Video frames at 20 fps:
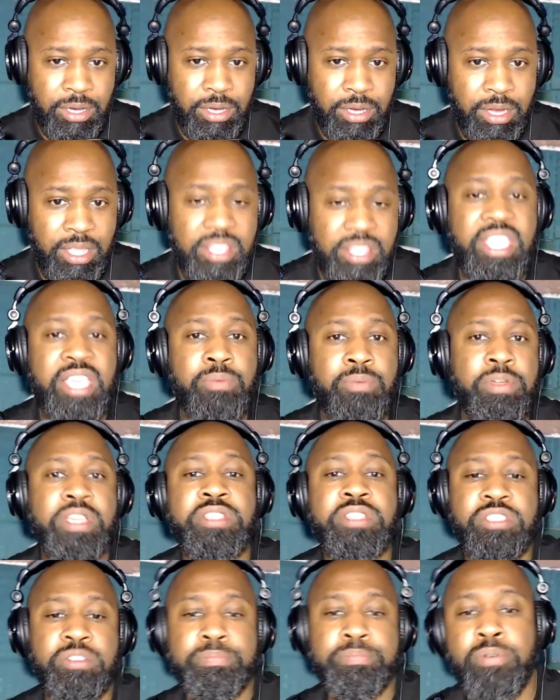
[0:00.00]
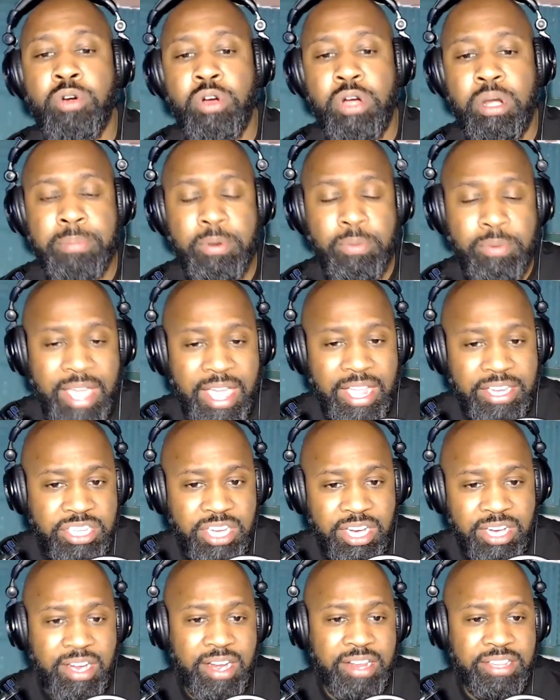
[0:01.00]
Then we can support, but we got to
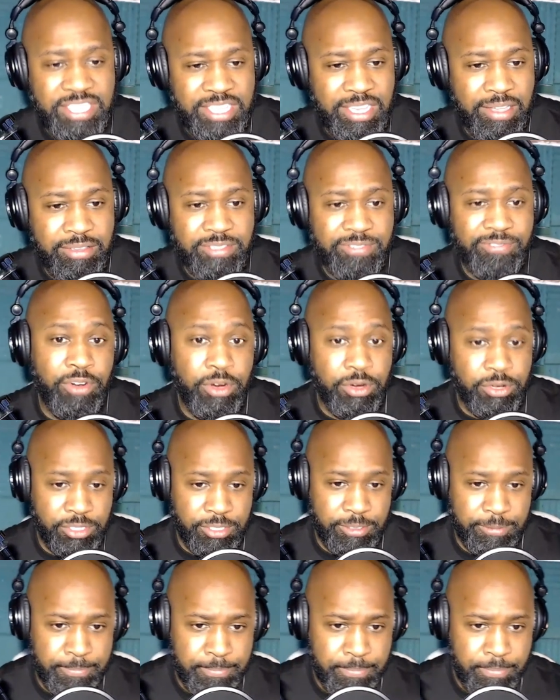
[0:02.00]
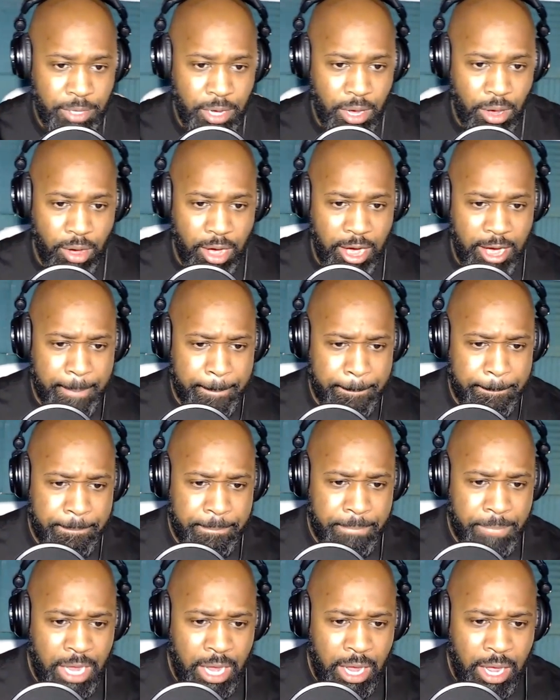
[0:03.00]
check ourselves first. All right.
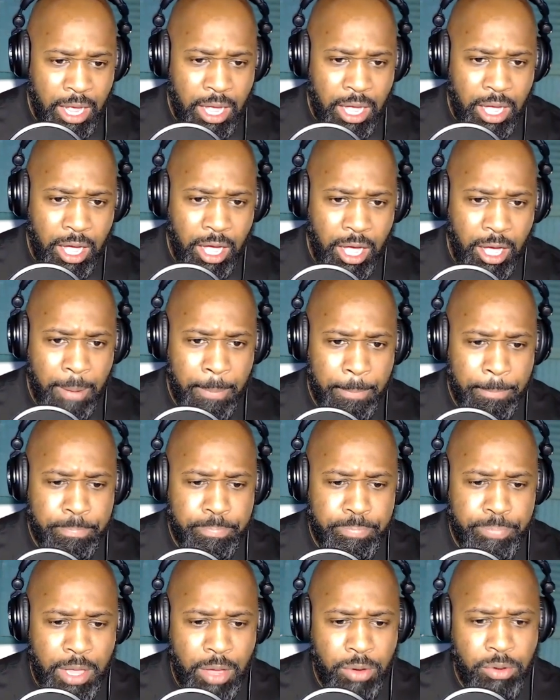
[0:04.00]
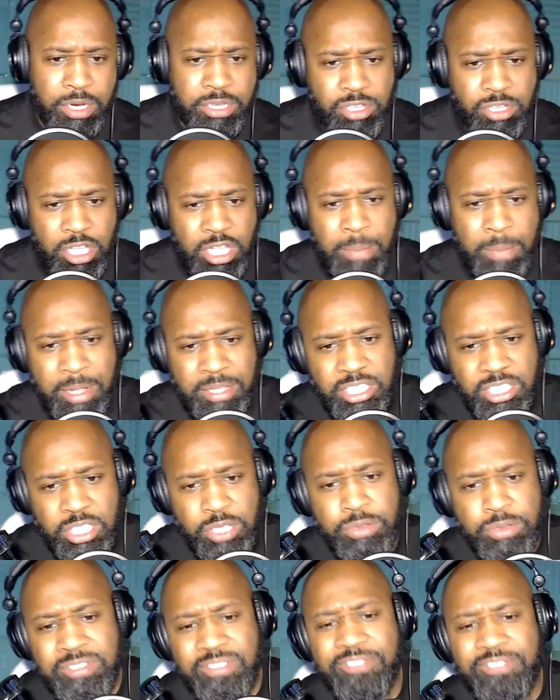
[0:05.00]
I'm going to talk about the
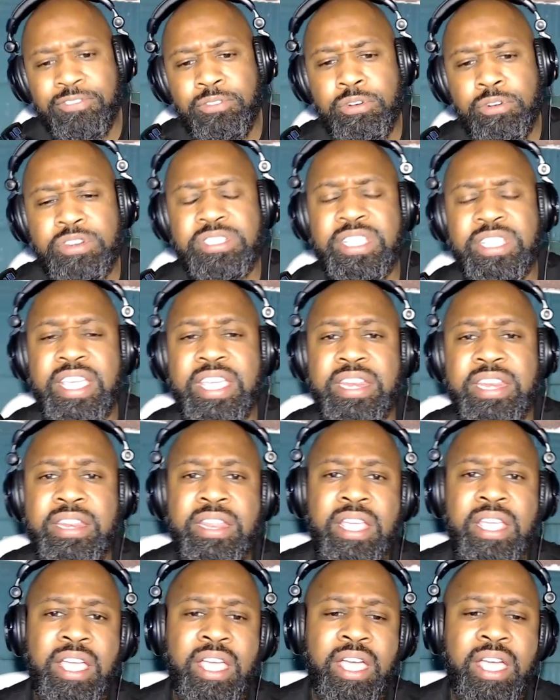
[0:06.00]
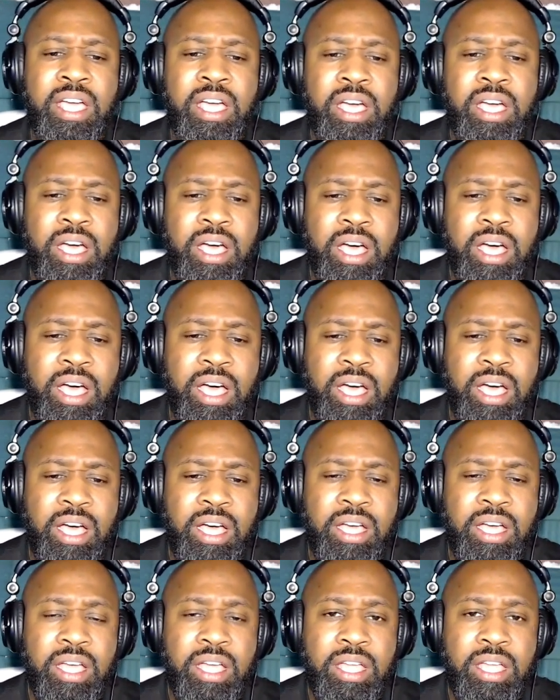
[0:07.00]
use of force
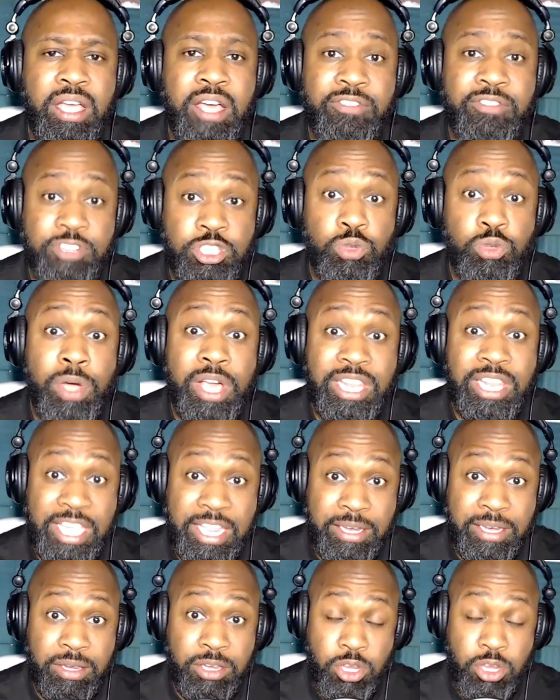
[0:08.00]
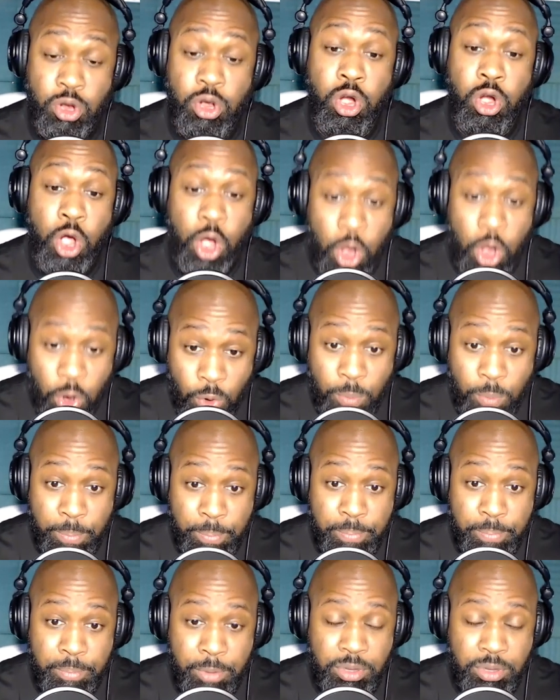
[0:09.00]
of a dwelling, your home.
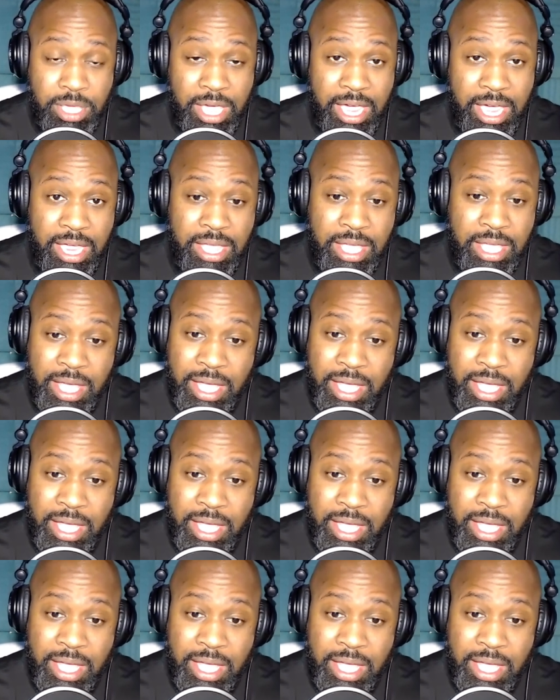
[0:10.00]
Okay.